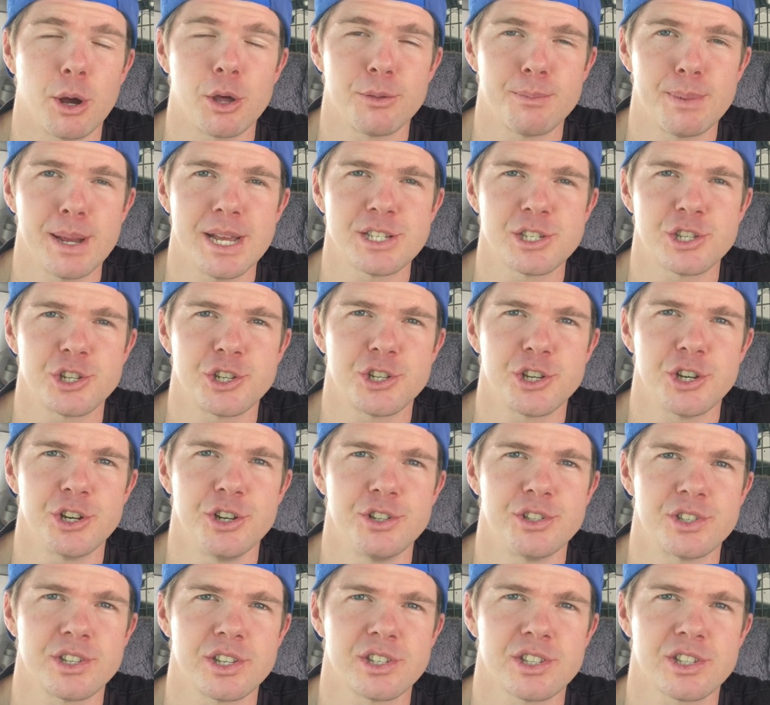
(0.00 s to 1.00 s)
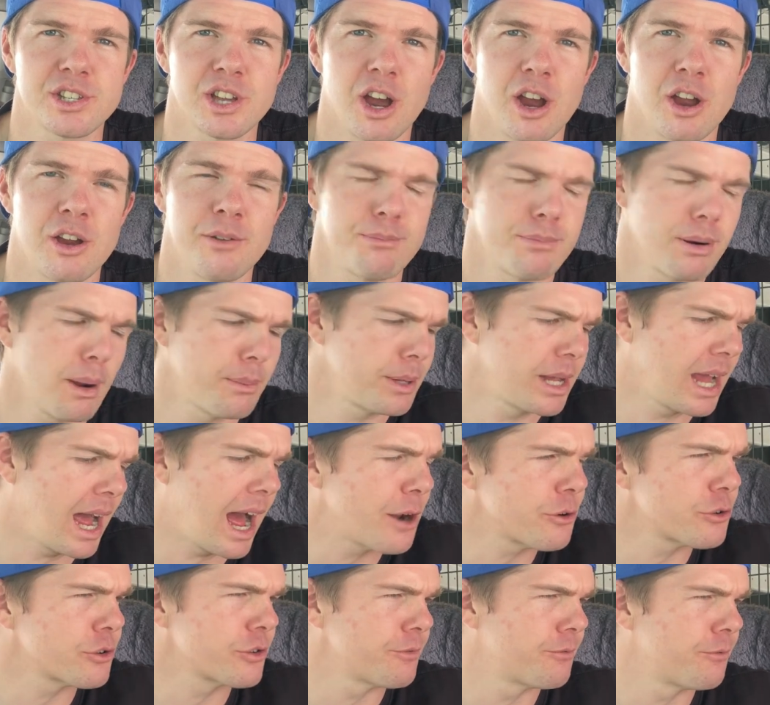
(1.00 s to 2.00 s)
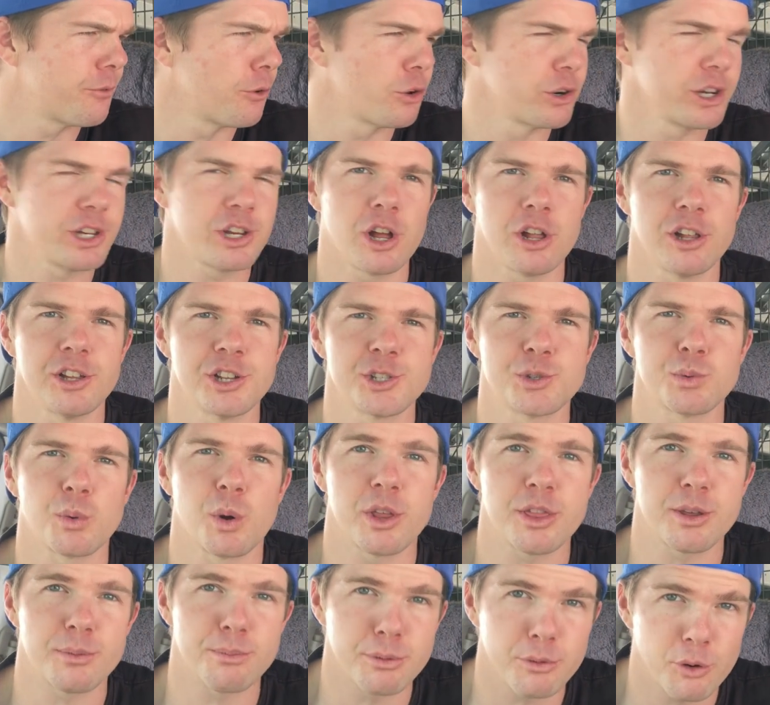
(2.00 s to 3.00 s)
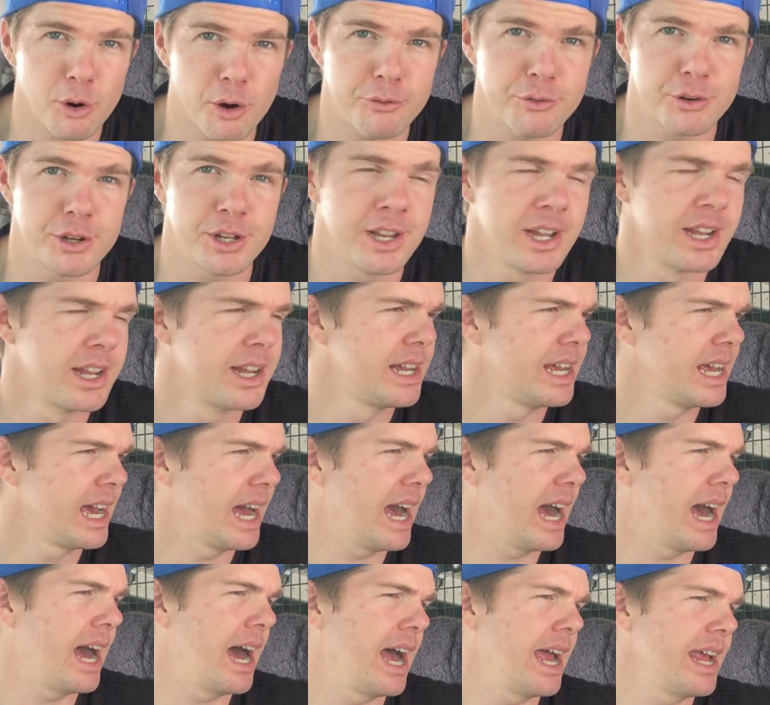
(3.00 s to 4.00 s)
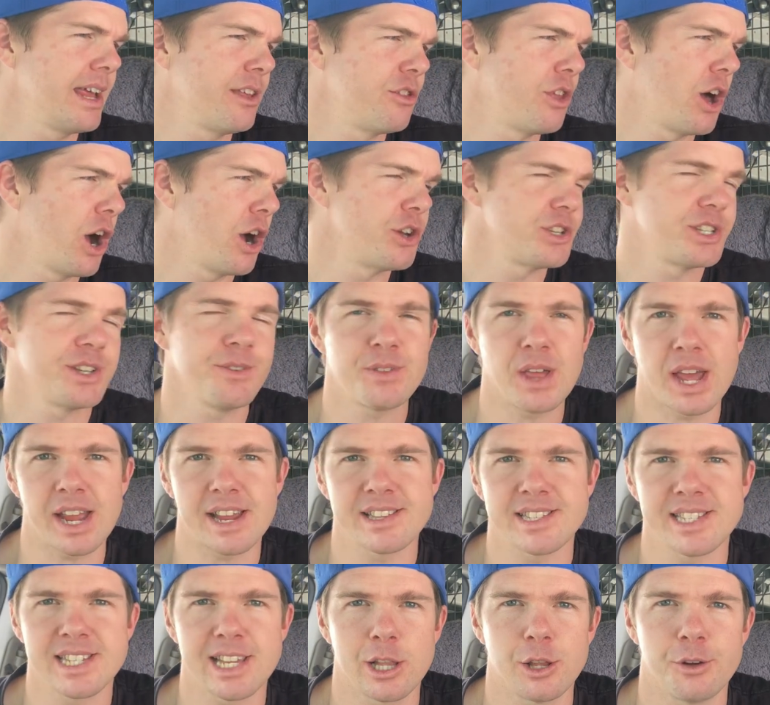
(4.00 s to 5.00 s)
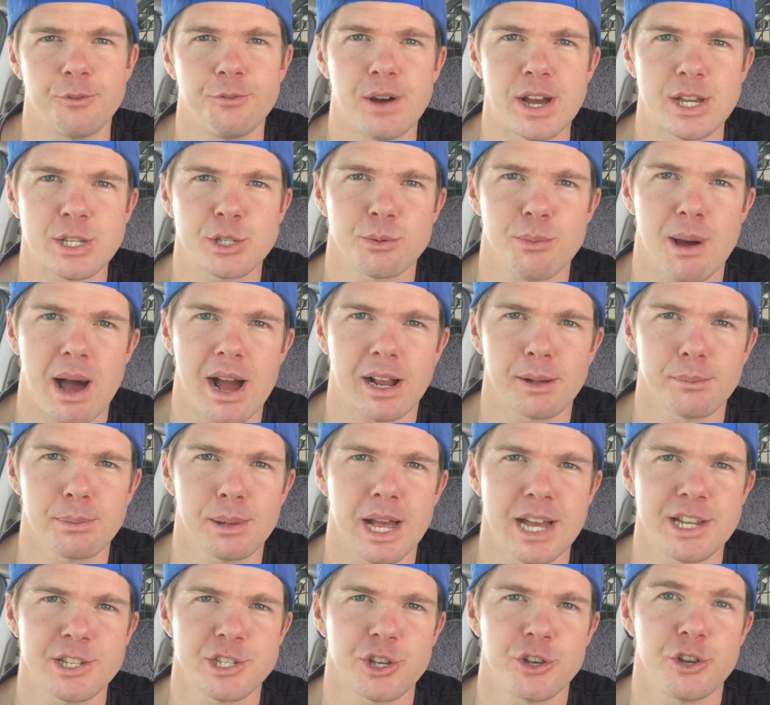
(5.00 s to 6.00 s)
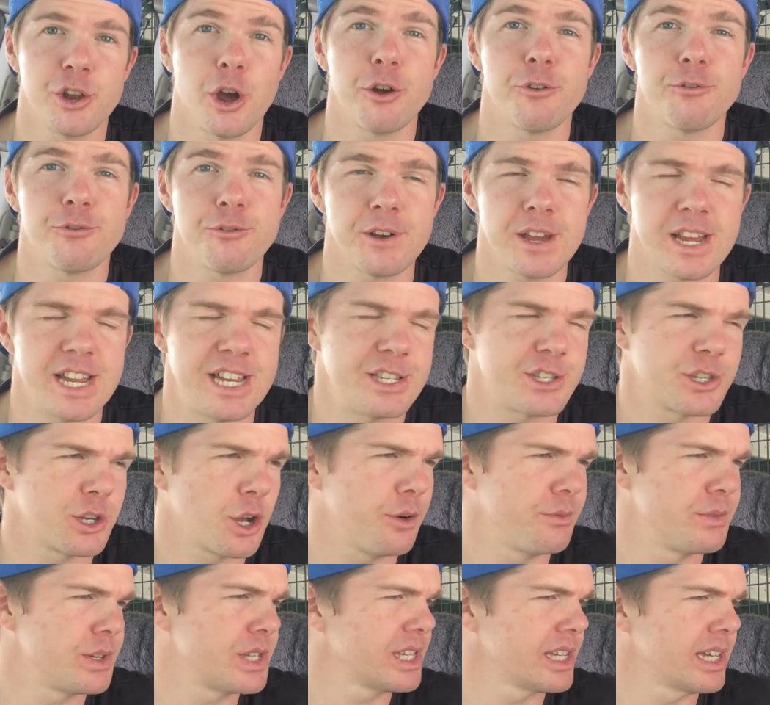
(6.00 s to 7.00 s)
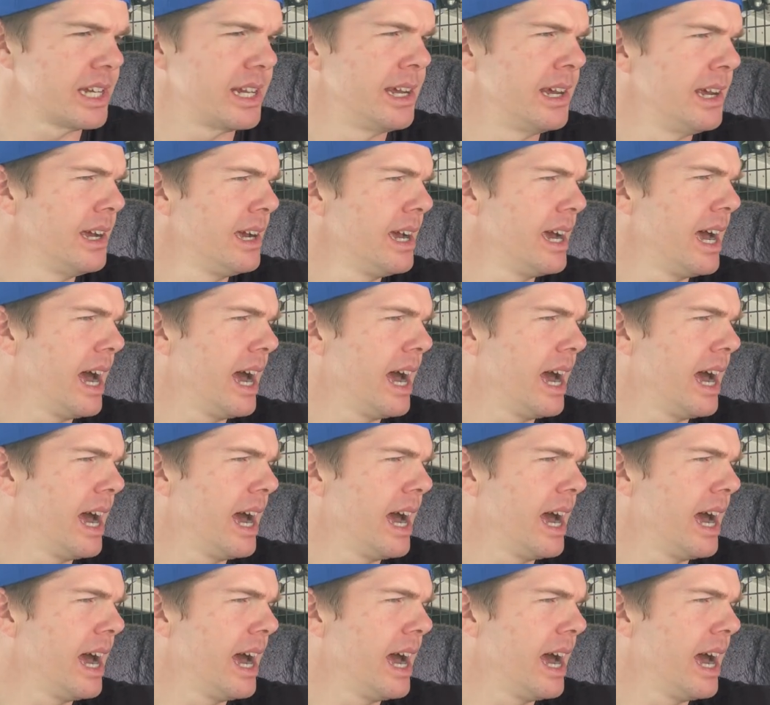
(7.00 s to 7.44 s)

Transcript: both pairs of shoes. So probably $140 worth of profit uh, in those if they can sell on Facebook Marketplace, no fees, obviously.